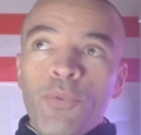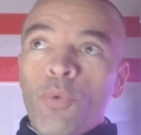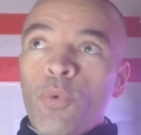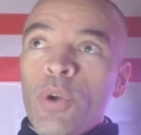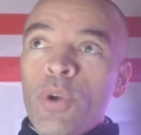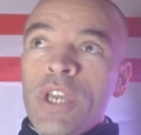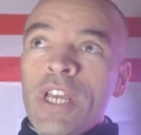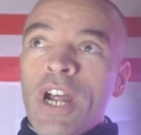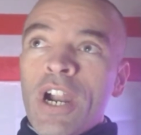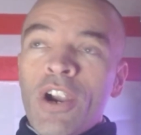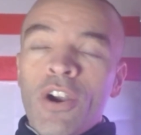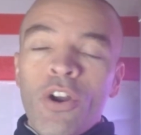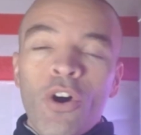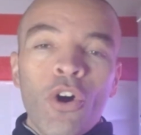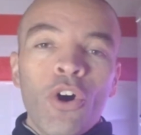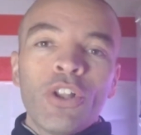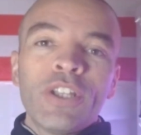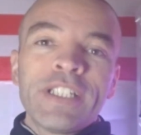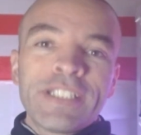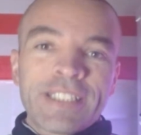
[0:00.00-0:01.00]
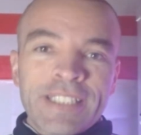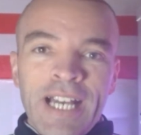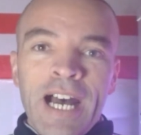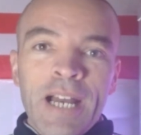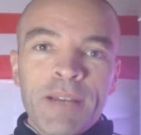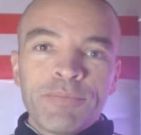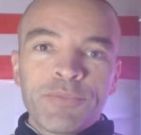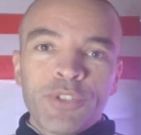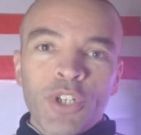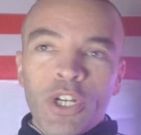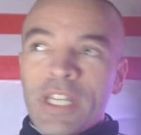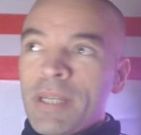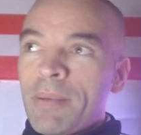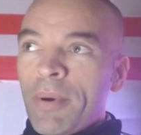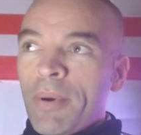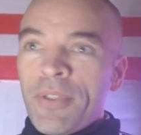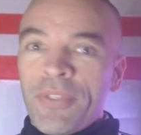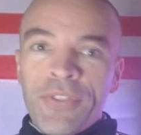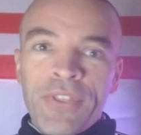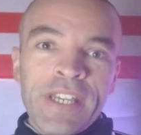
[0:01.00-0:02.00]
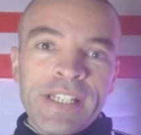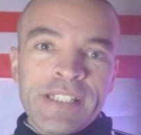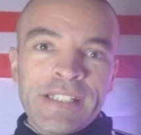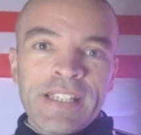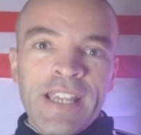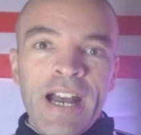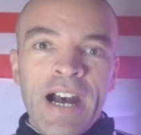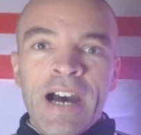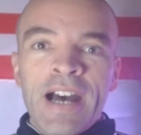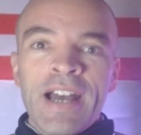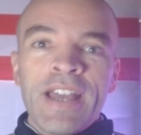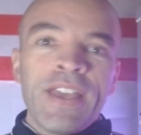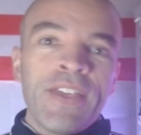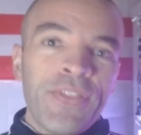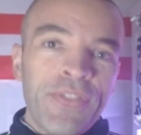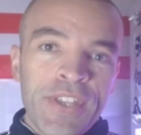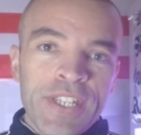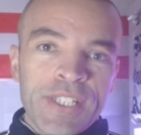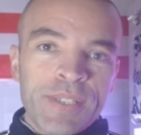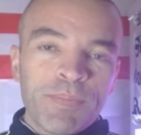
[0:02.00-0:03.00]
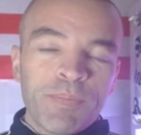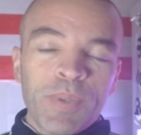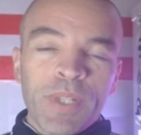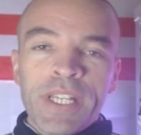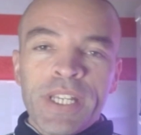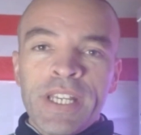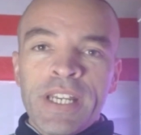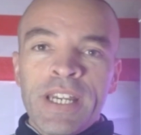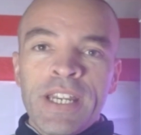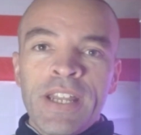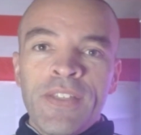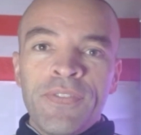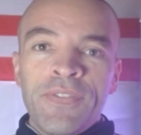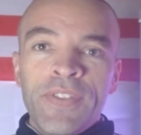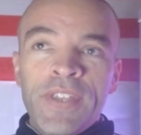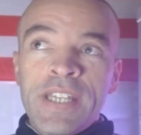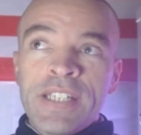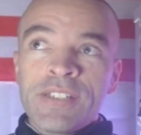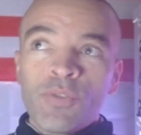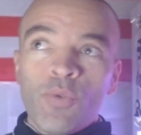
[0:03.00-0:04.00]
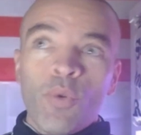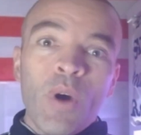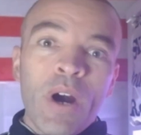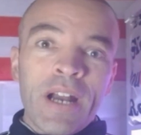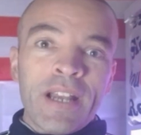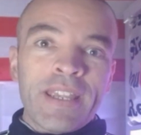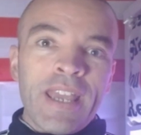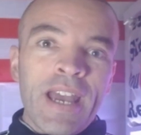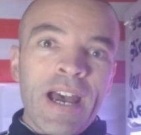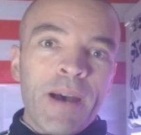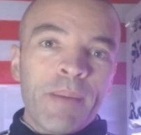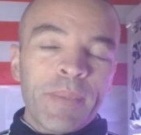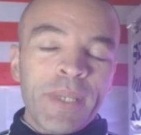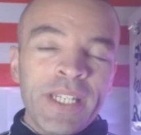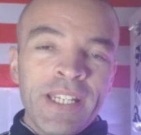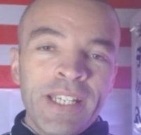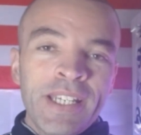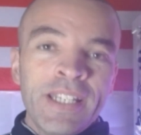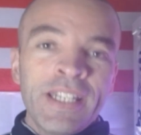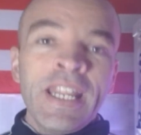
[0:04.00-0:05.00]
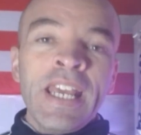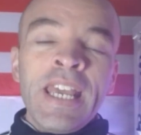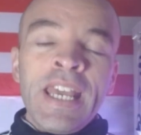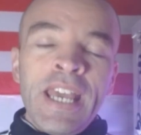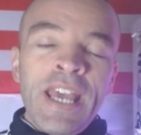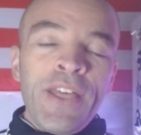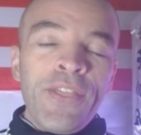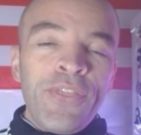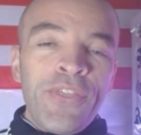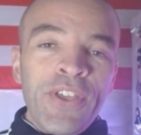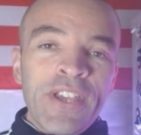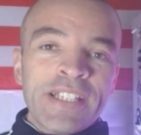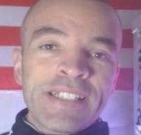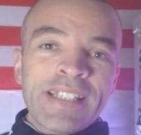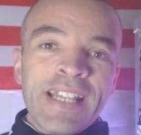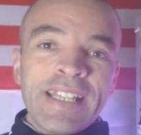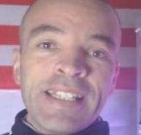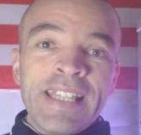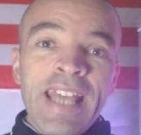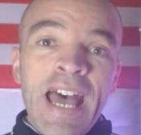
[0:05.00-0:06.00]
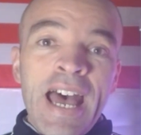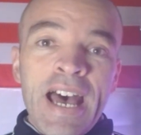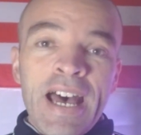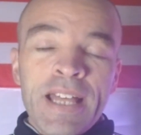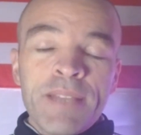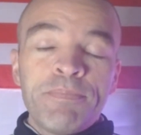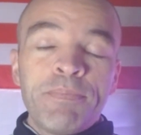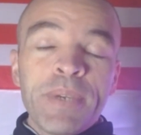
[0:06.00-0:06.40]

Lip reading: we are all the time talking about this guy and this player and this one coming in and things like that,